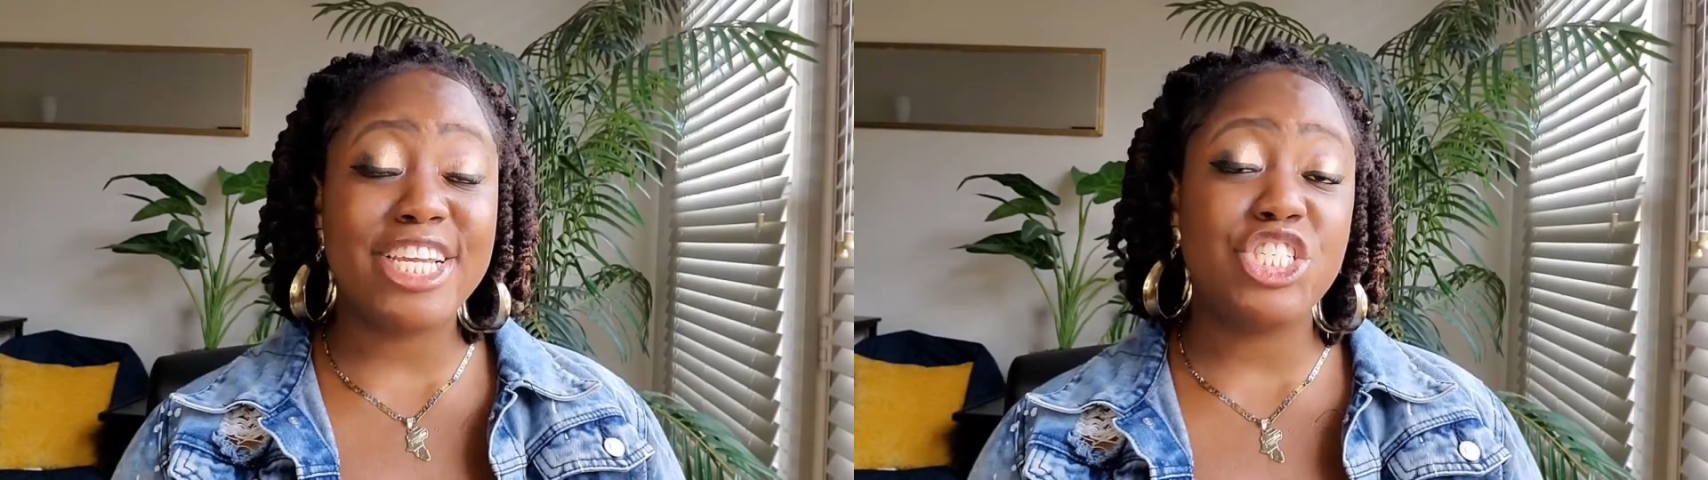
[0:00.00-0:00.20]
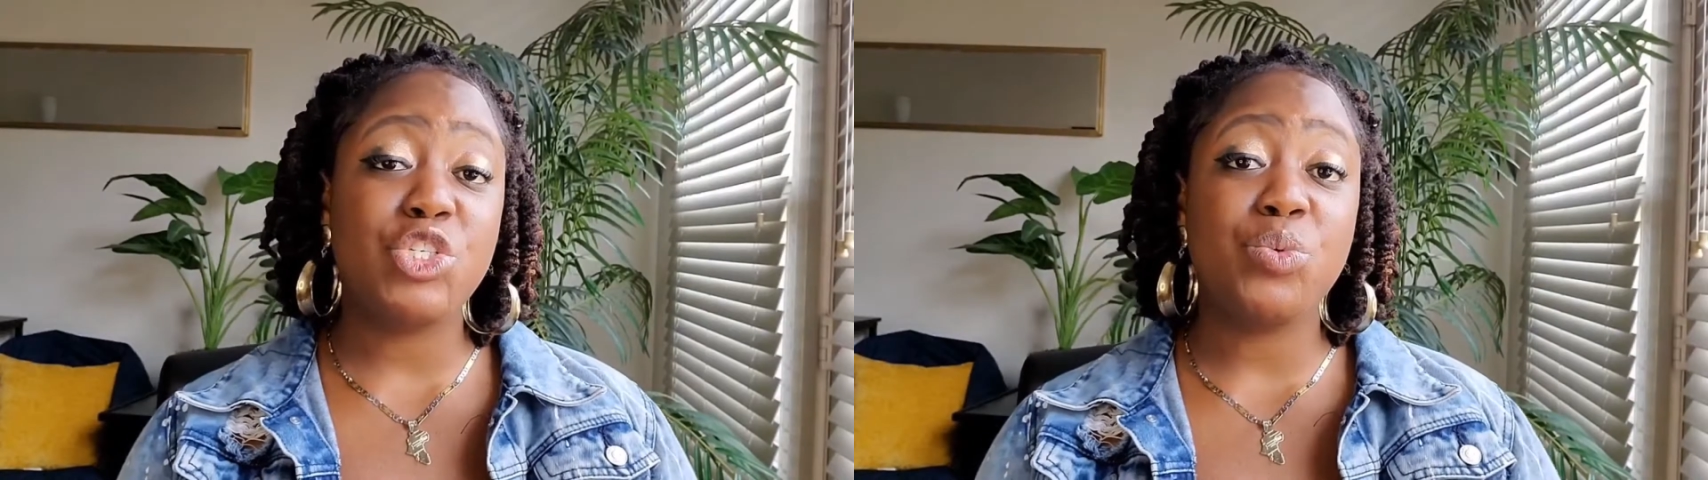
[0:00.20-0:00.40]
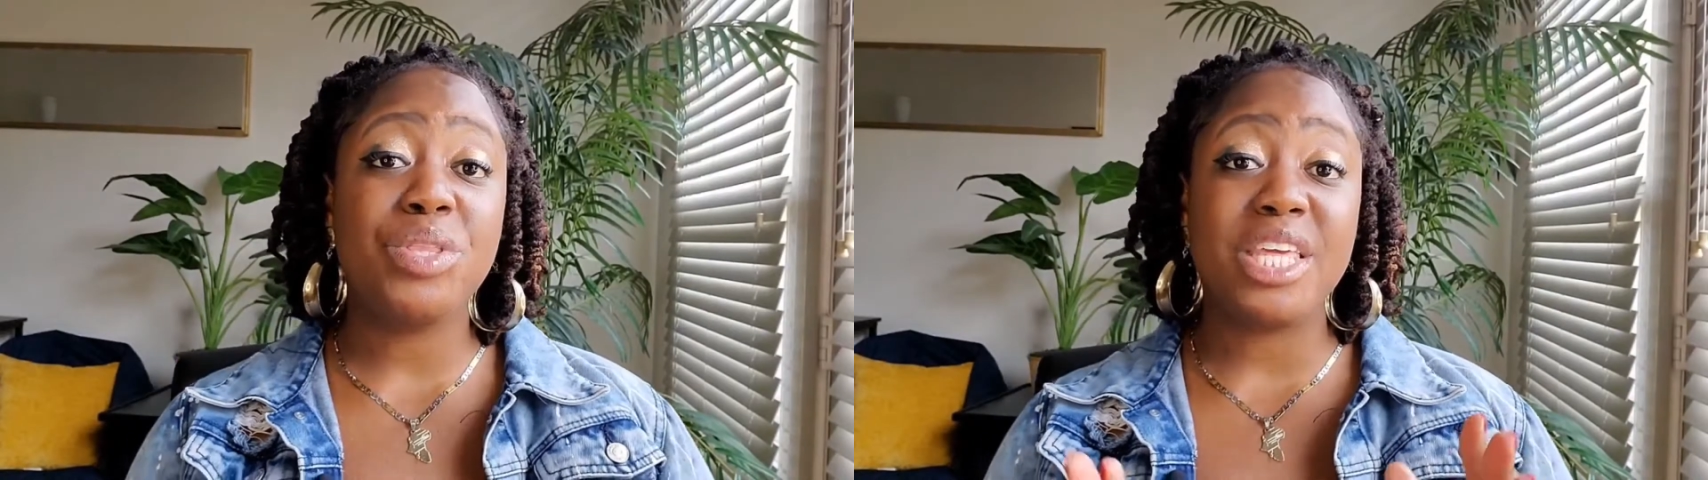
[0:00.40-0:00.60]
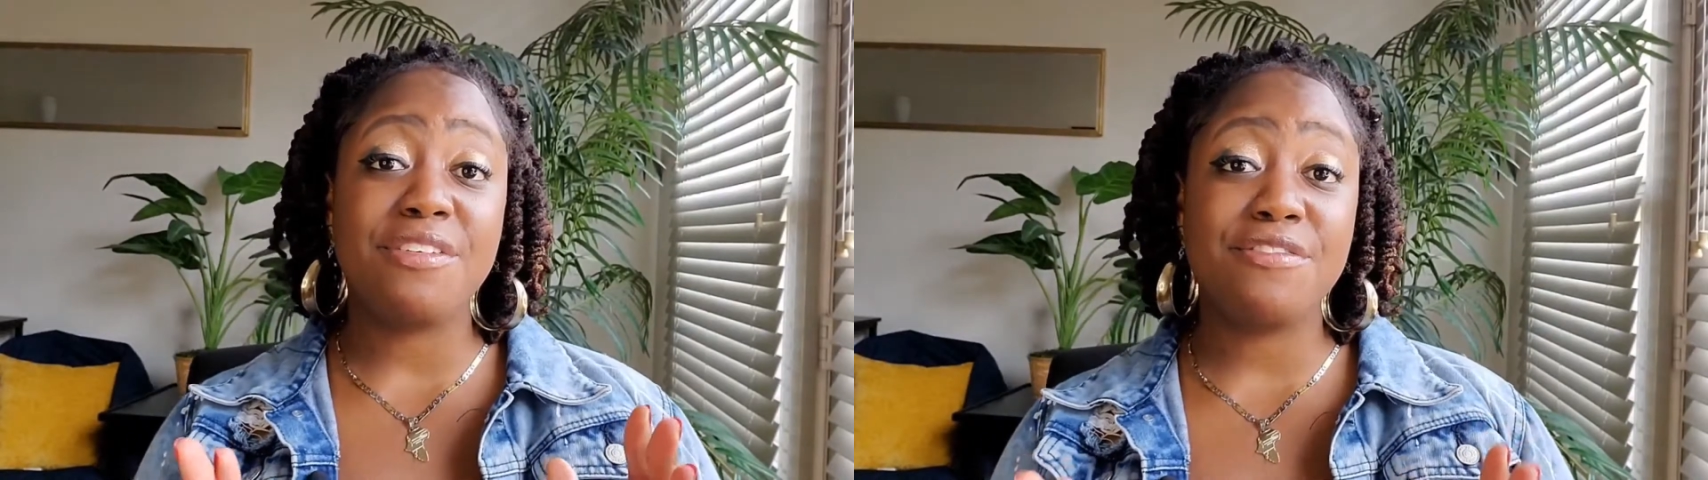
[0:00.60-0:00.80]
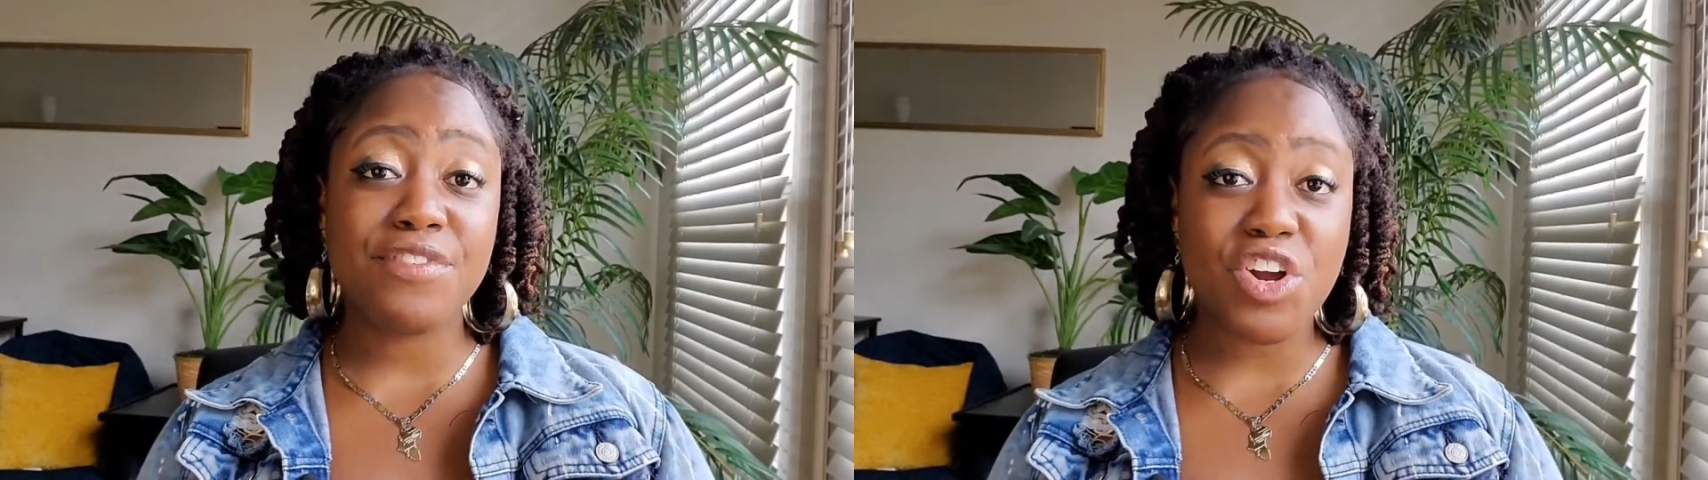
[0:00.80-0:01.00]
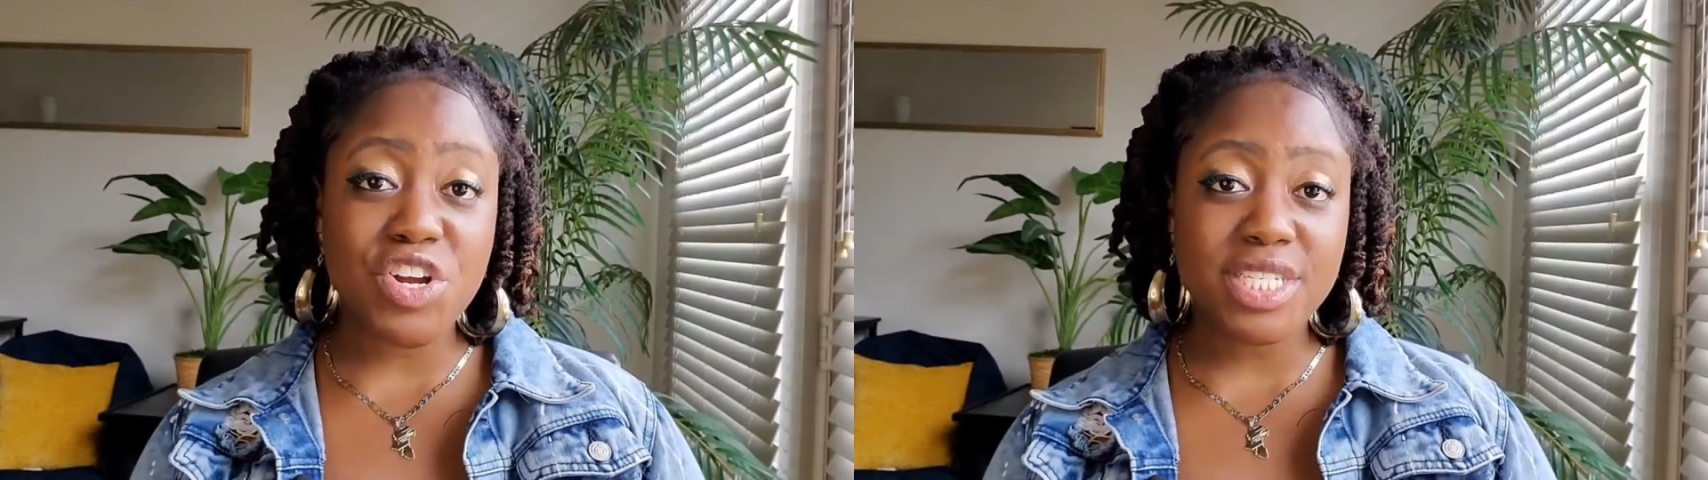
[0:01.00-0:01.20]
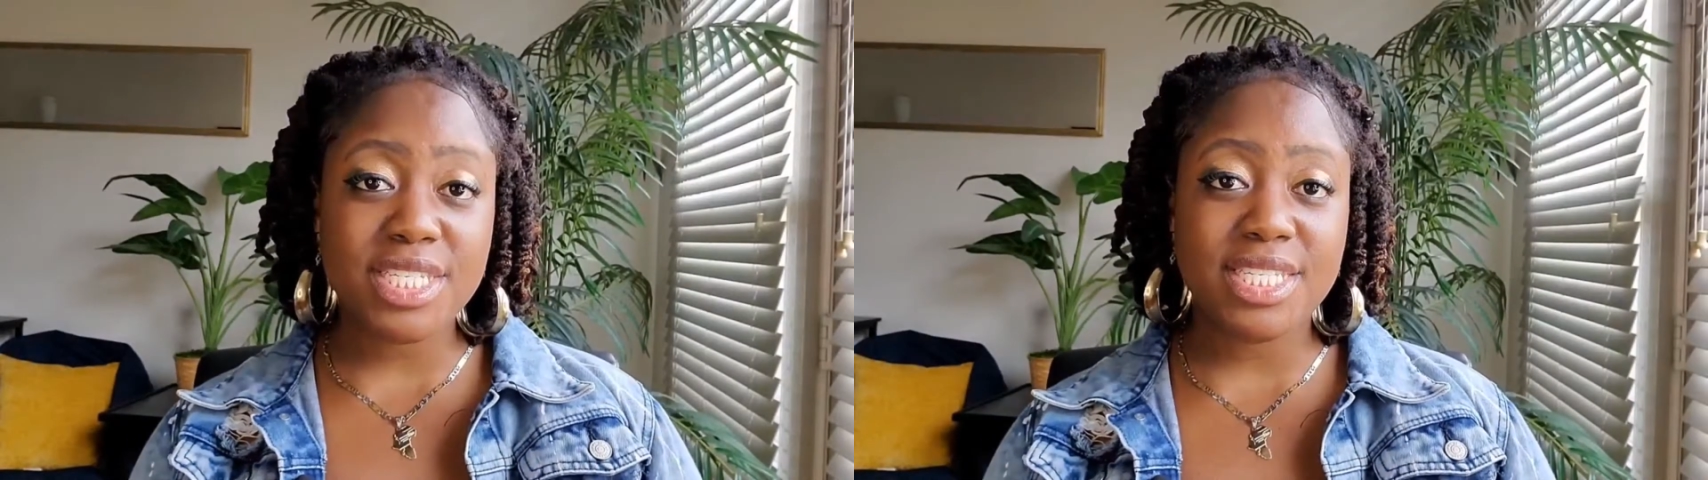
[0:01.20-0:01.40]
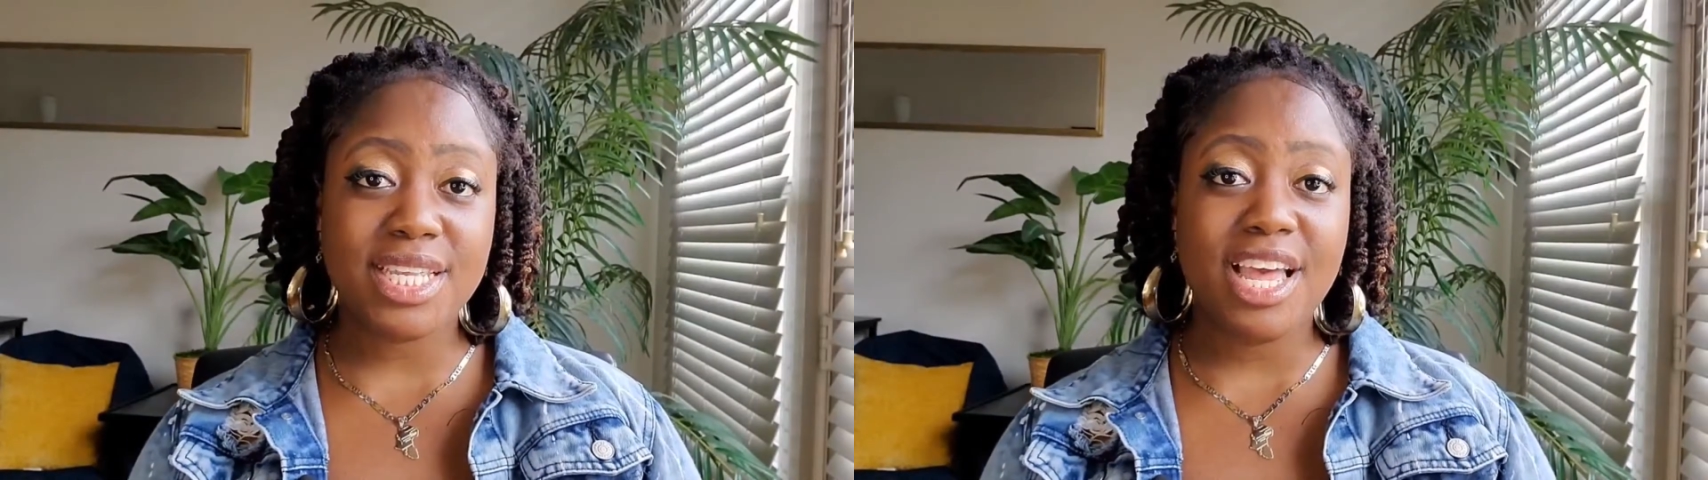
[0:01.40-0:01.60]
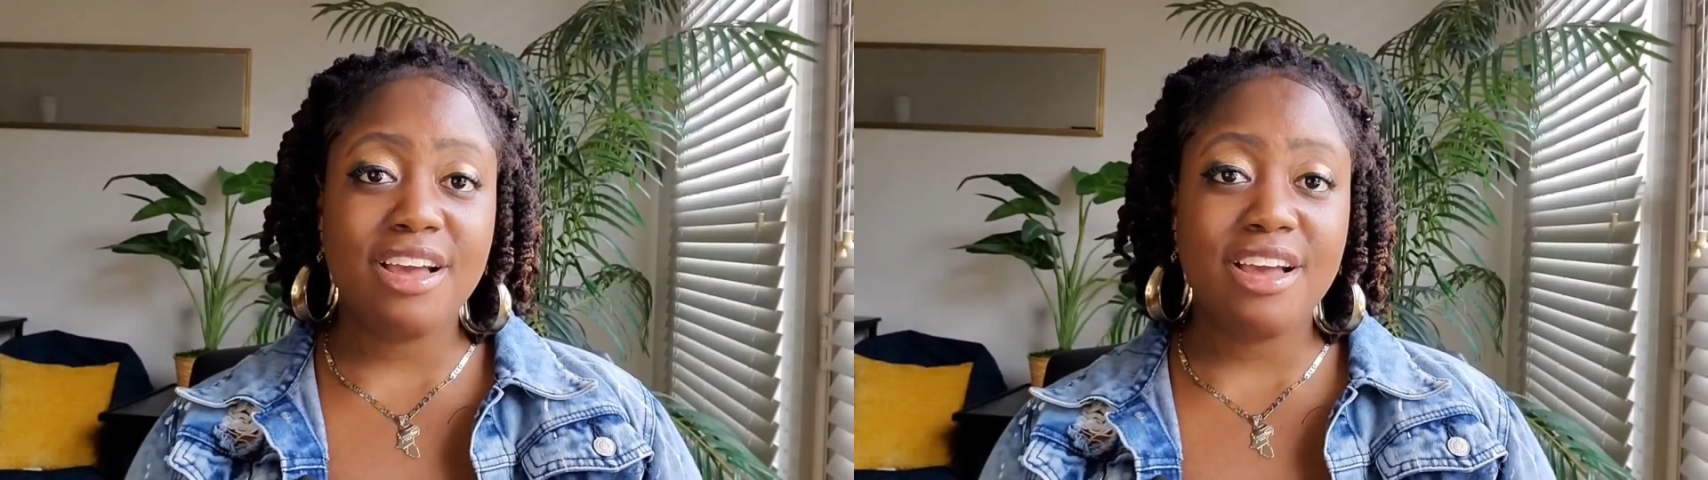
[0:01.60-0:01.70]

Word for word: into the first